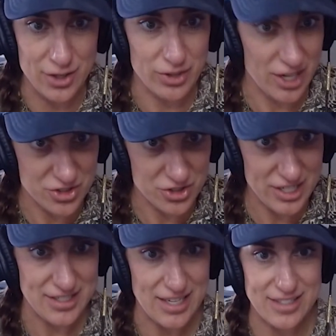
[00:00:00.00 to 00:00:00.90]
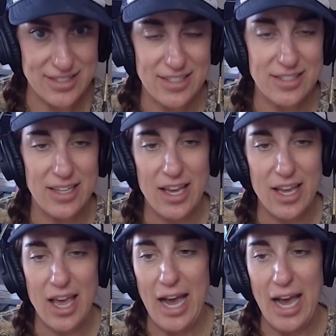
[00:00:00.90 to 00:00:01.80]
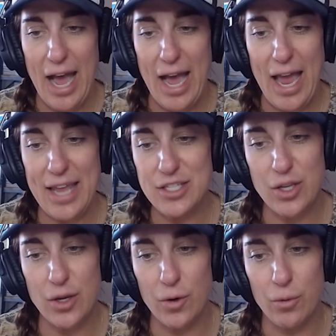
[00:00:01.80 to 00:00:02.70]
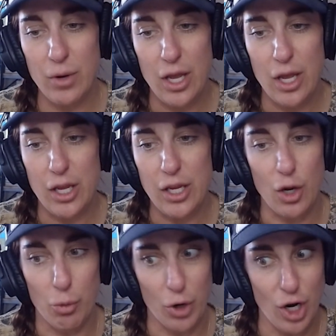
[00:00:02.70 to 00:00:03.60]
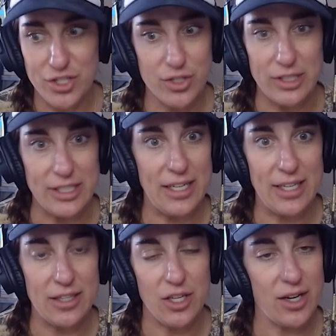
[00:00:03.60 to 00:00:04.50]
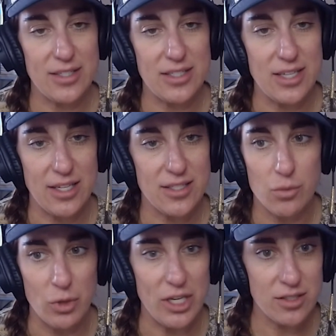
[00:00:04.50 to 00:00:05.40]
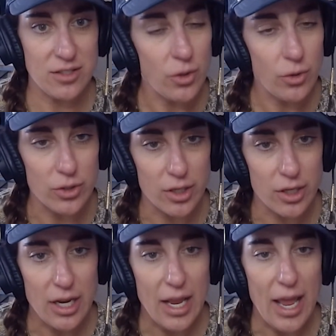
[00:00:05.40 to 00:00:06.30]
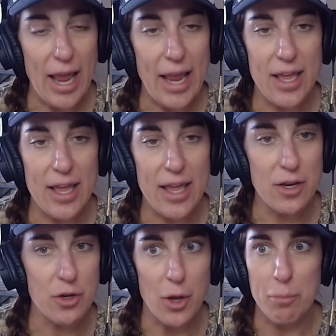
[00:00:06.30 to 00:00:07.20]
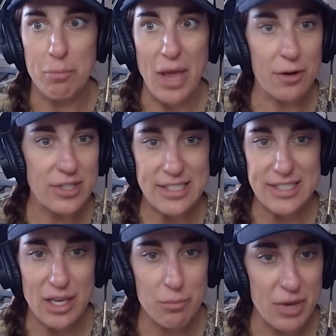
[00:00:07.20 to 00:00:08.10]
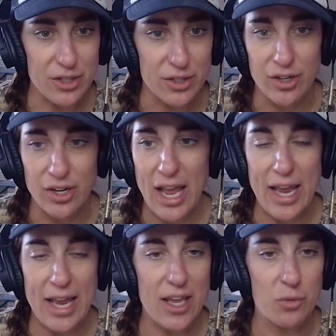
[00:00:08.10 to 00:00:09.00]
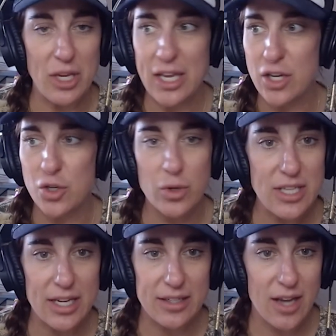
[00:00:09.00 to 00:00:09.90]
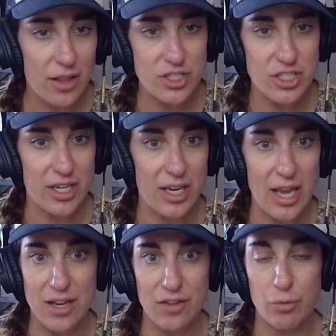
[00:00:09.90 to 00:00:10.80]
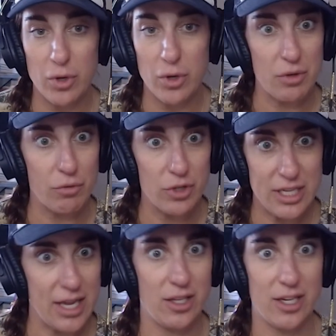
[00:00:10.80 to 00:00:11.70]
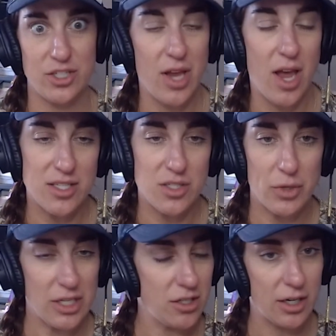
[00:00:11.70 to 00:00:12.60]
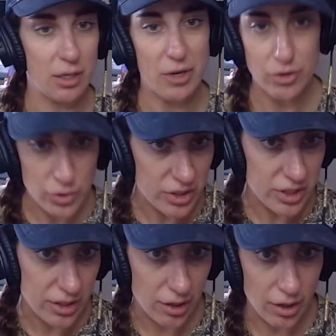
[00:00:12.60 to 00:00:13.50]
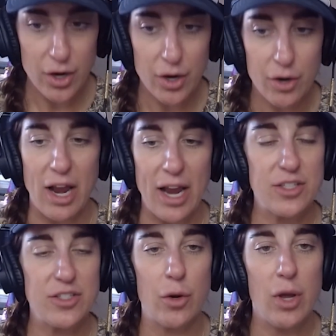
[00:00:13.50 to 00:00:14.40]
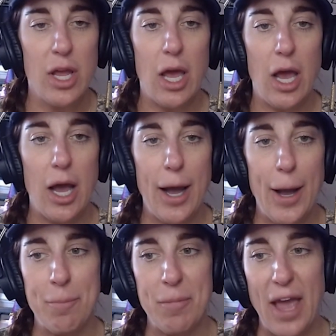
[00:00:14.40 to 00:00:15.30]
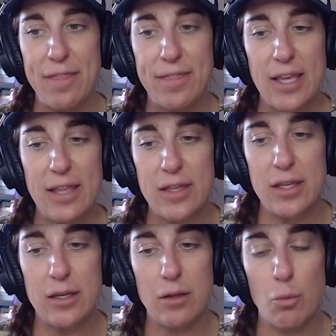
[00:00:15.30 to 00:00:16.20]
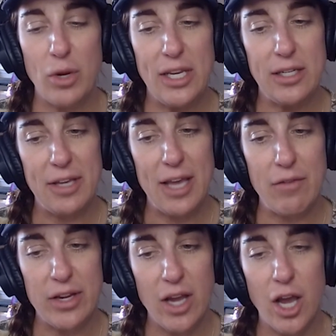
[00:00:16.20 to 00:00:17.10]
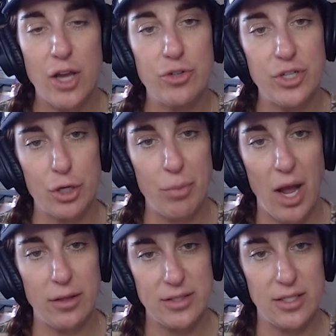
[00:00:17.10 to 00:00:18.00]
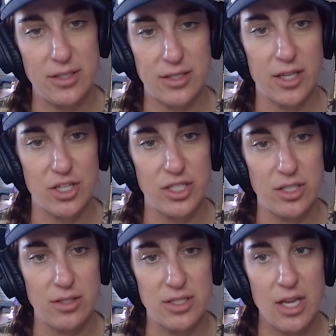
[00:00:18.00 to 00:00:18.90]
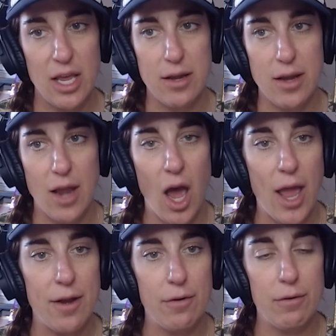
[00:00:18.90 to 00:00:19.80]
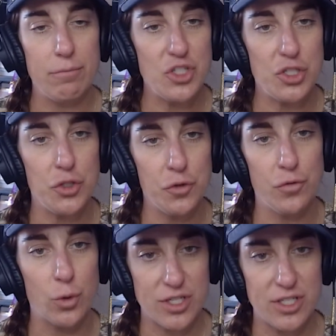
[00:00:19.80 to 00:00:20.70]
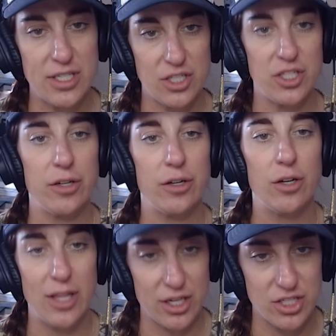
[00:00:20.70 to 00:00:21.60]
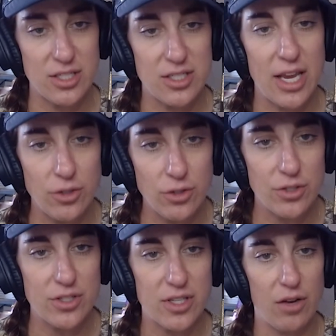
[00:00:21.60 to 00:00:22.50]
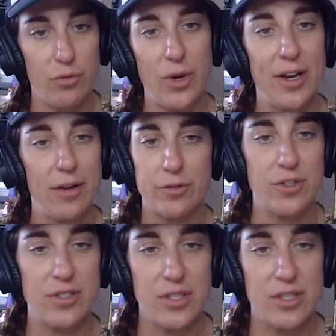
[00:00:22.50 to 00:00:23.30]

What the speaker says: country in Texas. And so, we're also leading the United States in wind and solar. And batteries get better and we get newer technology. And if we want to be really intellectually honest, we can talk about nuclear, right? So I think that we need to be having 100-year policy discussions, not 2, 4, 6-year election cycles of whatever's